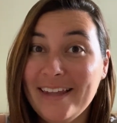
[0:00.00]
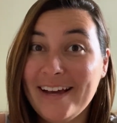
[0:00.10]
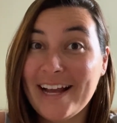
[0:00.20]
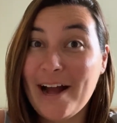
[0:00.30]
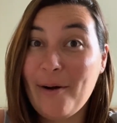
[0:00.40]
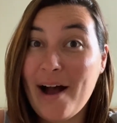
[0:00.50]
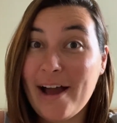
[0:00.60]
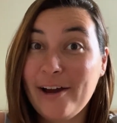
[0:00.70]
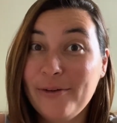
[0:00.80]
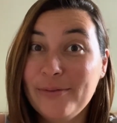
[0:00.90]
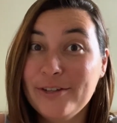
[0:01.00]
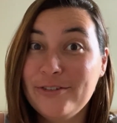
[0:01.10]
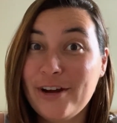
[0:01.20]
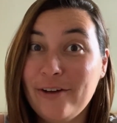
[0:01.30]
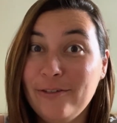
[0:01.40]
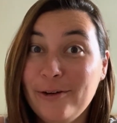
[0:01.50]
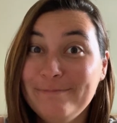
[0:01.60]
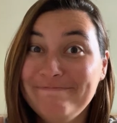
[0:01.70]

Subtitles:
like how I always travel.